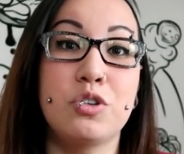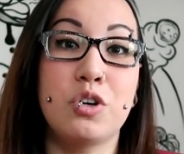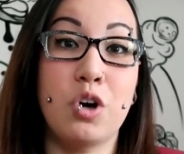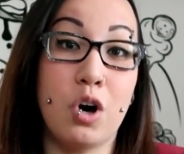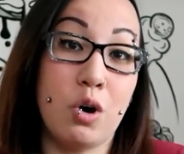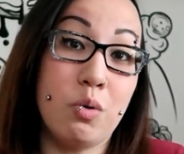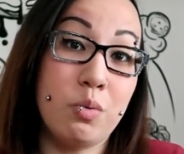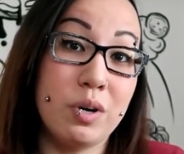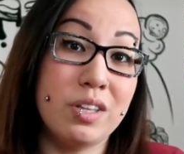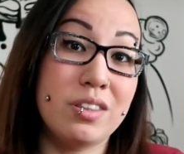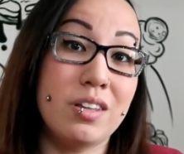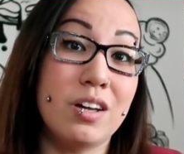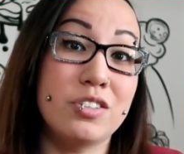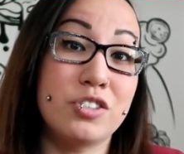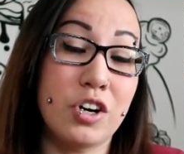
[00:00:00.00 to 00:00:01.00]
to go
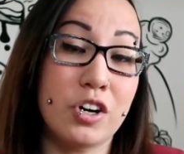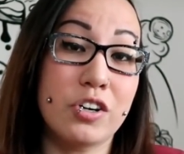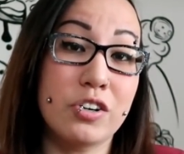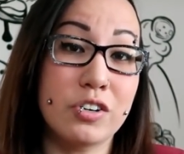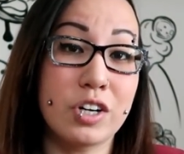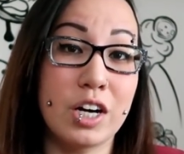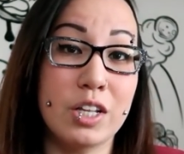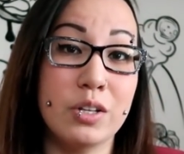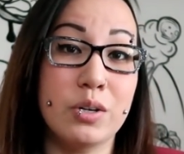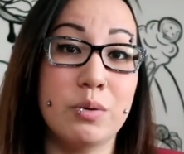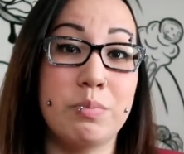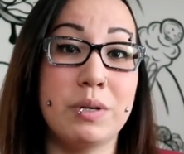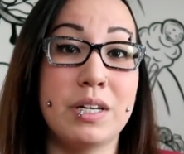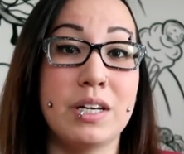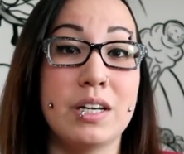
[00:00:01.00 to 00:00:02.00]
with a darker
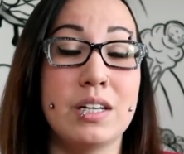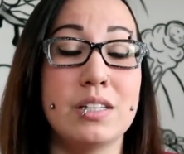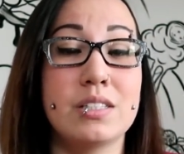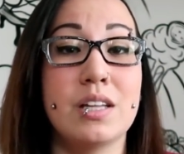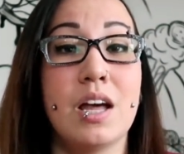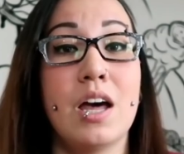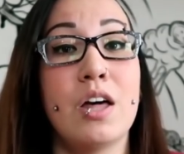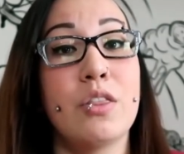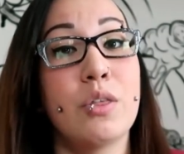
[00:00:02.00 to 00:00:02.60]
color because